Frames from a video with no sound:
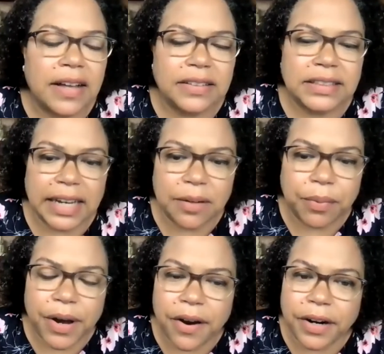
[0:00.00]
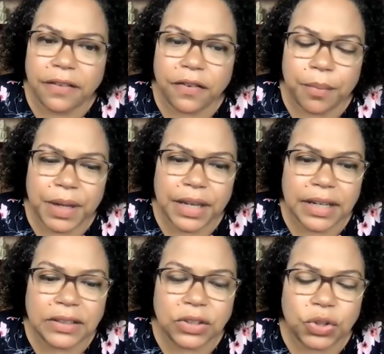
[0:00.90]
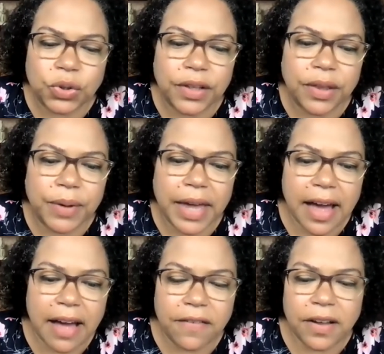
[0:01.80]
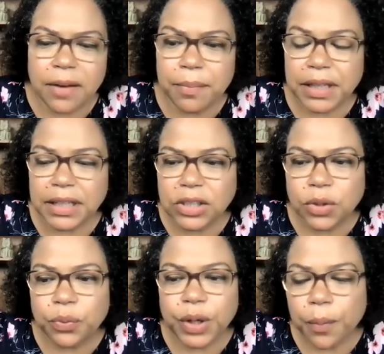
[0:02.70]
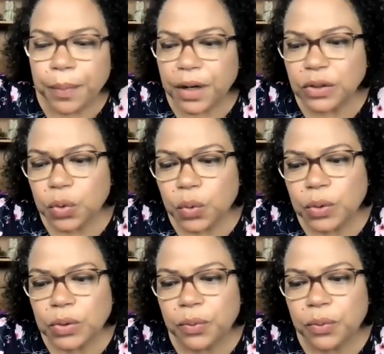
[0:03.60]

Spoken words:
Second priority for me is ensuring that we have an ability to reopen our schools.